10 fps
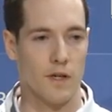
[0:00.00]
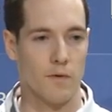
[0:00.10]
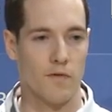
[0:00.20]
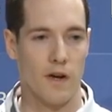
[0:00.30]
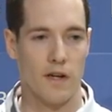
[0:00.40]

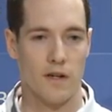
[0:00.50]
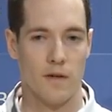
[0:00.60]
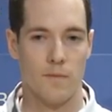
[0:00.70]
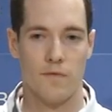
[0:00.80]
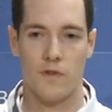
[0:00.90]
Like, we've had
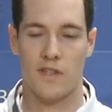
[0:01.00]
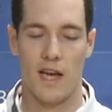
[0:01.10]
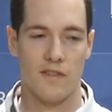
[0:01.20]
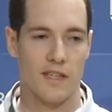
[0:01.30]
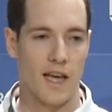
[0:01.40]
a
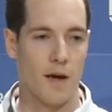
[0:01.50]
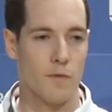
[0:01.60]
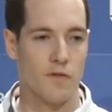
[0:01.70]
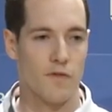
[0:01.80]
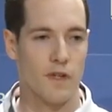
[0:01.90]
fantastic
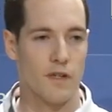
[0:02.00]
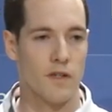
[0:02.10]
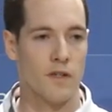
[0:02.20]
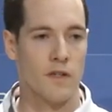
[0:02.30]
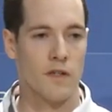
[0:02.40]

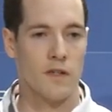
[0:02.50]
atmosphere.